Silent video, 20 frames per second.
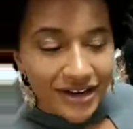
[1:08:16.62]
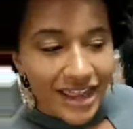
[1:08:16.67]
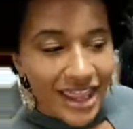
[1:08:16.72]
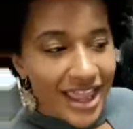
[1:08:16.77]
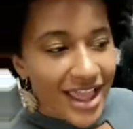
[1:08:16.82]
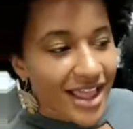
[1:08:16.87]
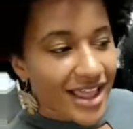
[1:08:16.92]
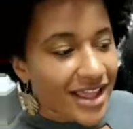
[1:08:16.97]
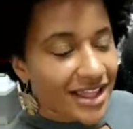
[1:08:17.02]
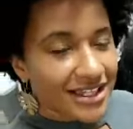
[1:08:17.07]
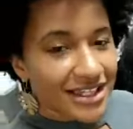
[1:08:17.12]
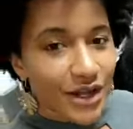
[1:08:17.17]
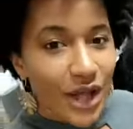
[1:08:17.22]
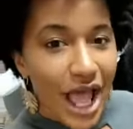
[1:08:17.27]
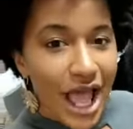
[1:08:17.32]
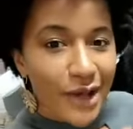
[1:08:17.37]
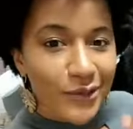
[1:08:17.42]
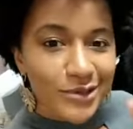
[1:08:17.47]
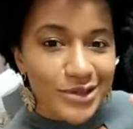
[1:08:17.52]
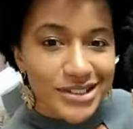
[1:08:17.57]
and
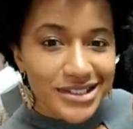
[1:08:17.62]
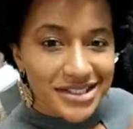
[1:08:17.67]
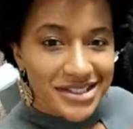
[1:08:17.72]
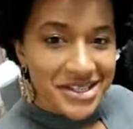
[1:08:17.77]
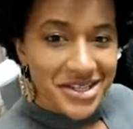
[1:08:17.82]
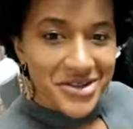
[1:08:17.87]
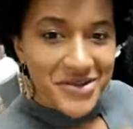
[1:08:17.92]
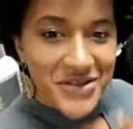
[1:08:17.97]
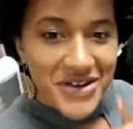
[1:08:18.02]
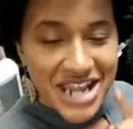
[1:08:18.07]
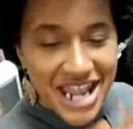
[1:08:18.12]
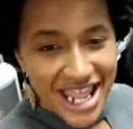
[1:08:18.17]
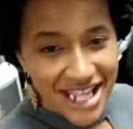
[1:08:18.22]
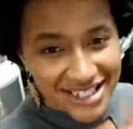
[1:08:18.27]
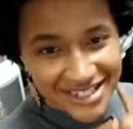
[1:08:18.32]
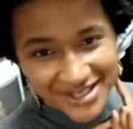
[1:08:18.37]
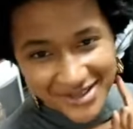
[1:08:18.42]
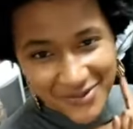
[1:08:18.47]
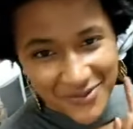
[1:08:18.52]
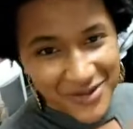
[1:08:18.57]
I will see you
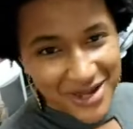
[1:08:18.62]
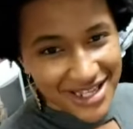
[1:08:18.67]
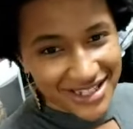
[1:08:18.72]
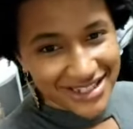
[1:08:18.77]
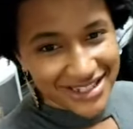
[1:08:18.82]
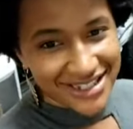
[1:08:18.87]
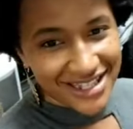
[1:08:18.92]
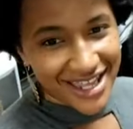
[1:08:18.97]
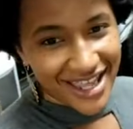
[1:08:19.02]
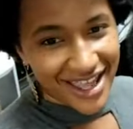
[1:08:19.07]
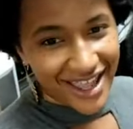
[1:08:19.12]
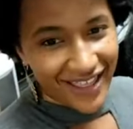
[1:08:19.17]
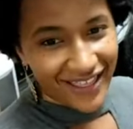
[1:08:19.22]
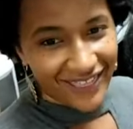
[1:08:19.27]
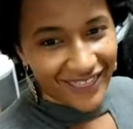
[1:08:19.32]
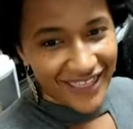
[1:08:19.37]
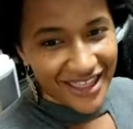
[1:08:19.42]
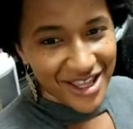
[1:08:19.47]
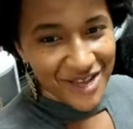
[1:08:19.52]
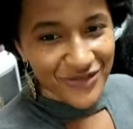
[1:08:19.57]
next Wednesday.
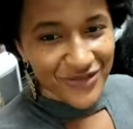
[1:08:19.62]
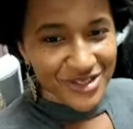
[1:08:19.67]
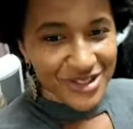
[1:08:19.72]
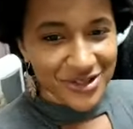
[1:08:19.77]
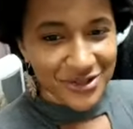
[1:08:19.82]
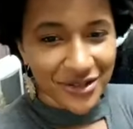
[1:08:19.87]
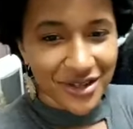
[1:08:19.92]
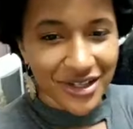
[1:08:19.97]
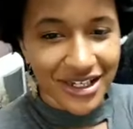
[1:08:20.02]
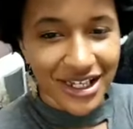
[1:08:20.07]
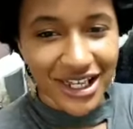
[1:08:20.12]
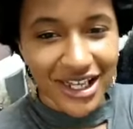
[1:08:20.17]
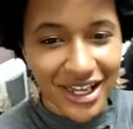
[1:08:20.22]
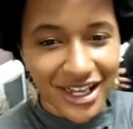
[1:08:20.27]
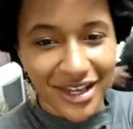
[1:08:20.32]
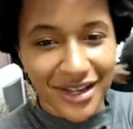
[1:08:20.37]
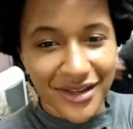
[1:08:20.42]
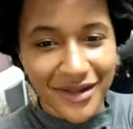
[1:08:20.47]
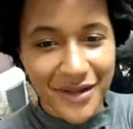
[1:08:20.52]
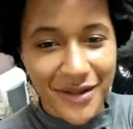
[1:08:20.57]
Thank you for
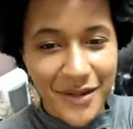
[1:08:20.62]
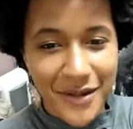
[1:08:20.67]
joining.